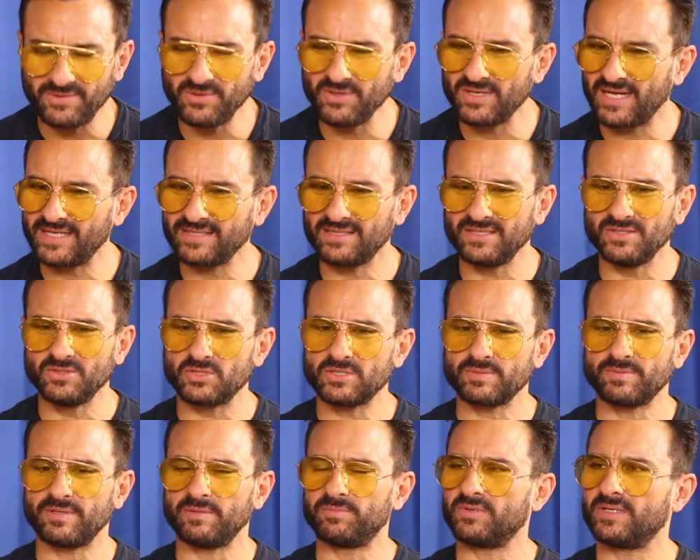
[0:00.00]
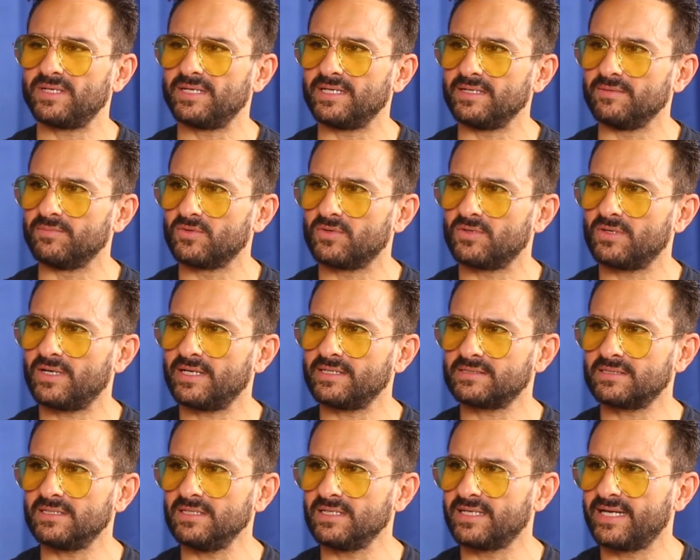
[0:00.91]
I don't like the newspaper anymore.
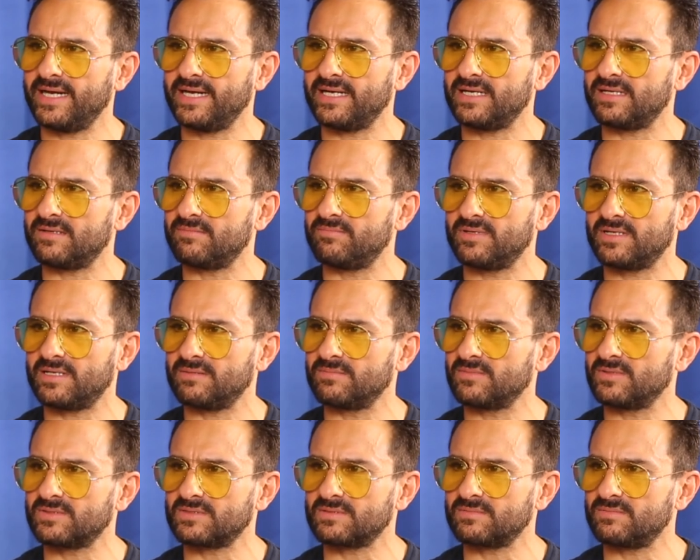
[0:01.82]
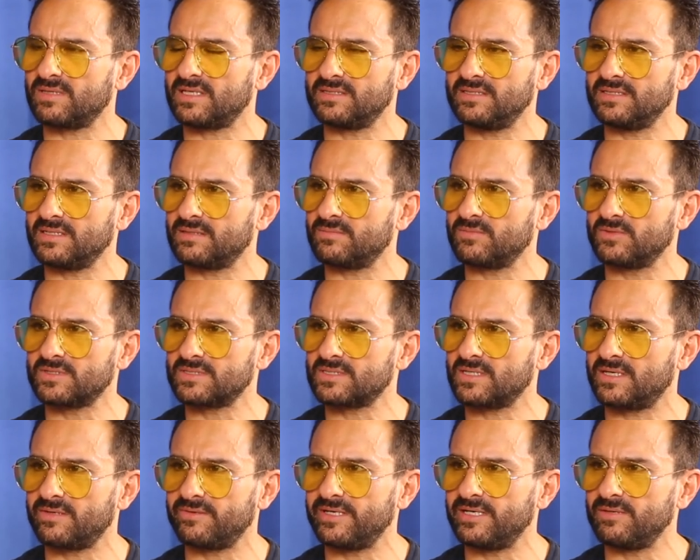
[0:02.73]
I still get it, but I think I'm going to
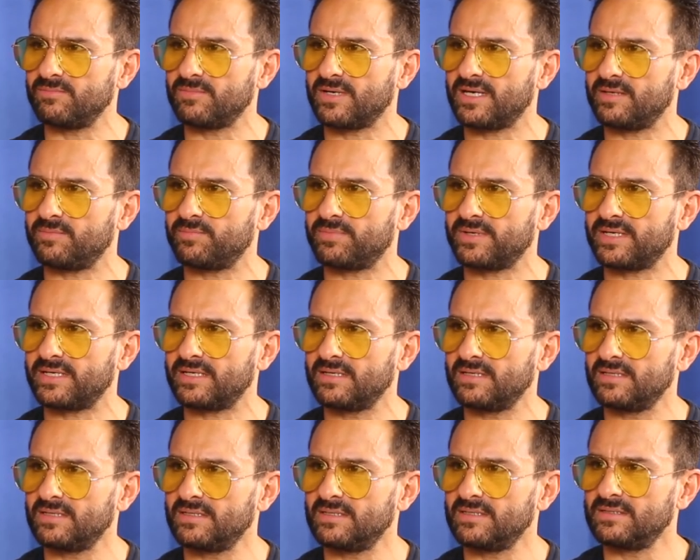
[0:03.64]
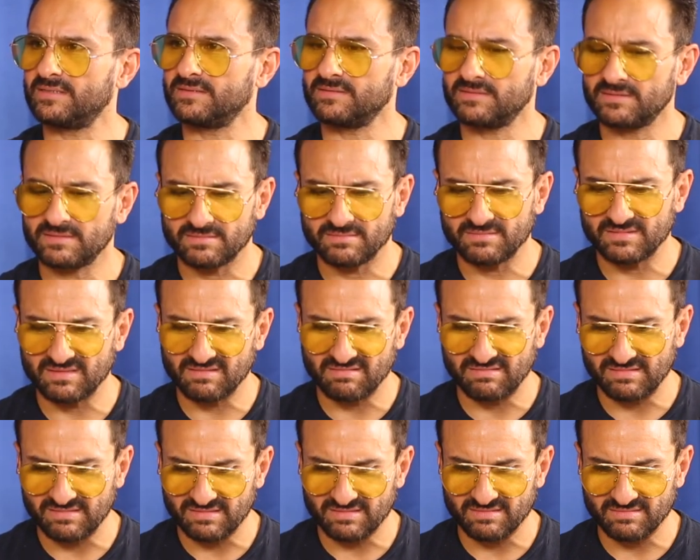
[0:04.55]
start reading my iPad. This
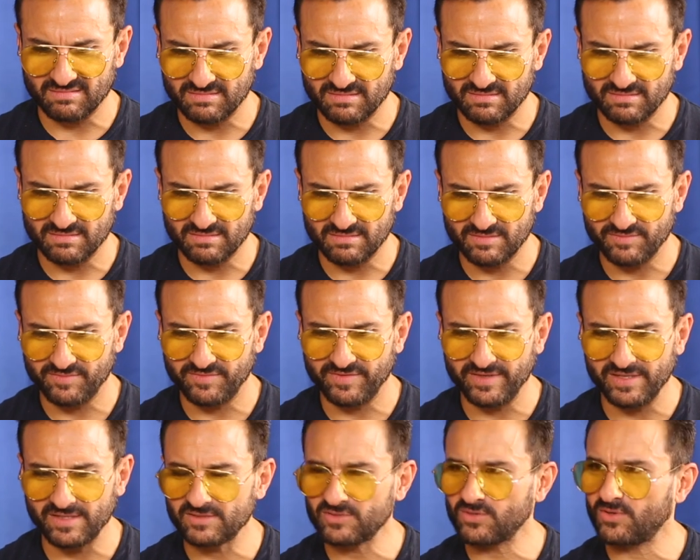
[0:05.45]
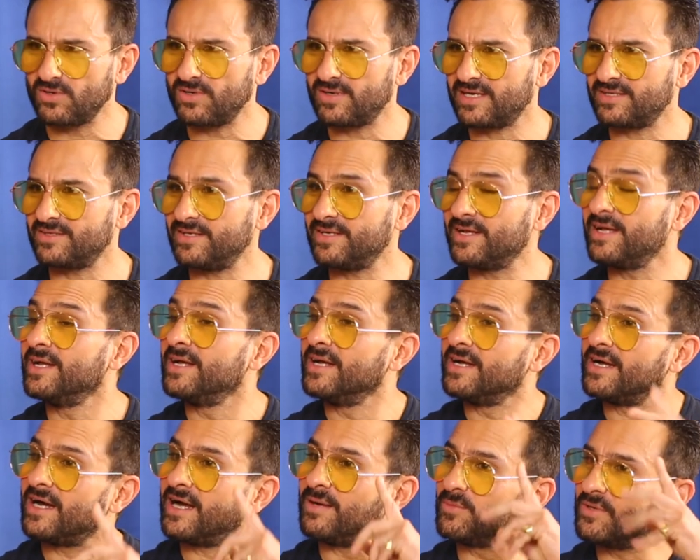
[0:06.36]
feels old. I think
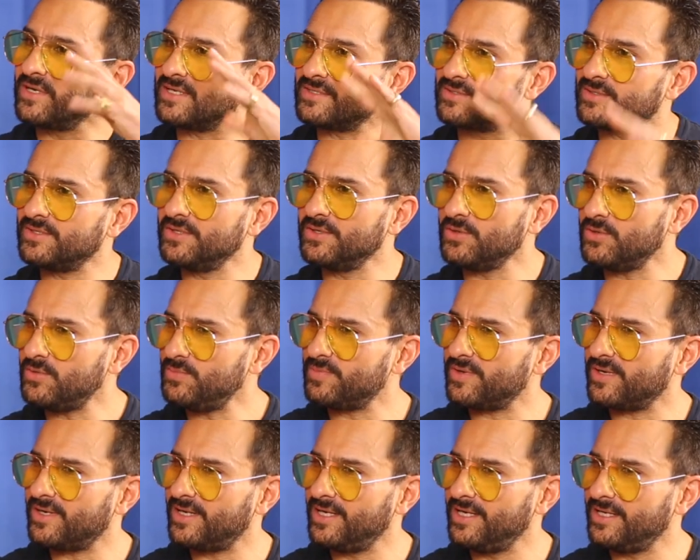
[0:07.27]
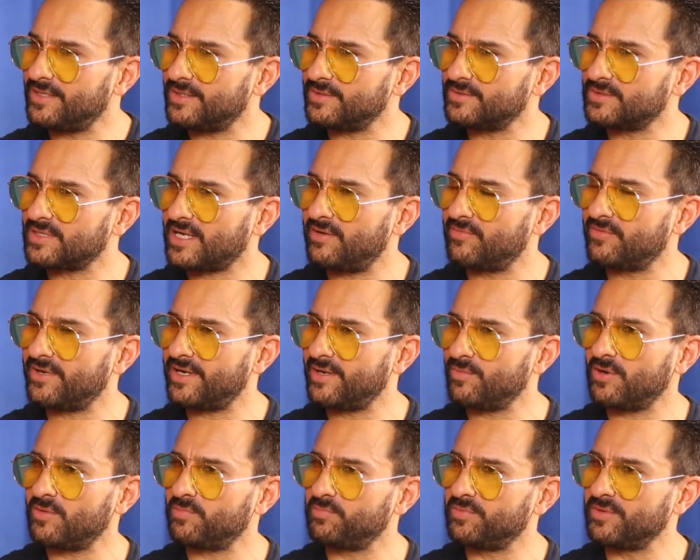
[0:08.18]
I'm going to... You know, earlier I
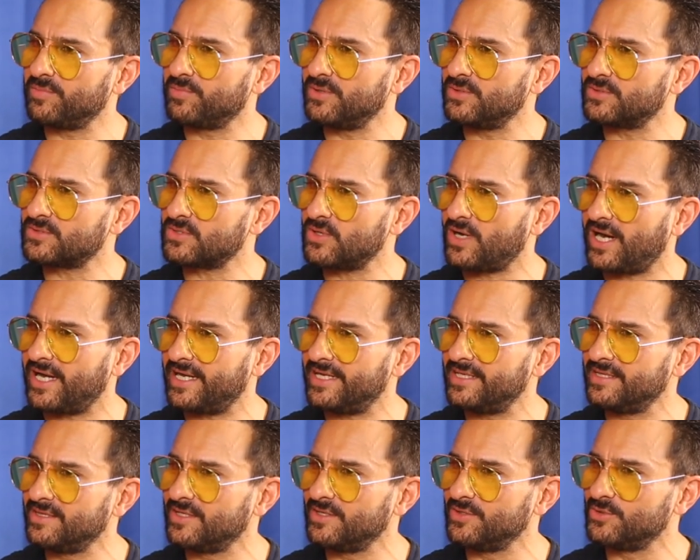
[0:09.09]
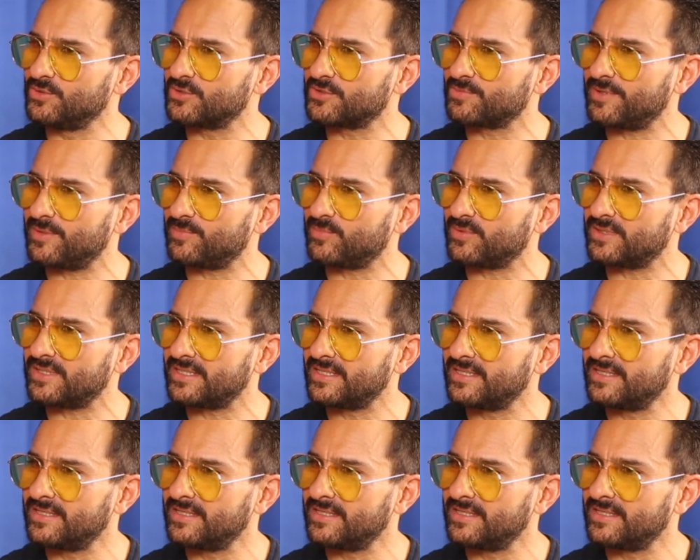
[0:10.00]
read about people used to iron the newspaper.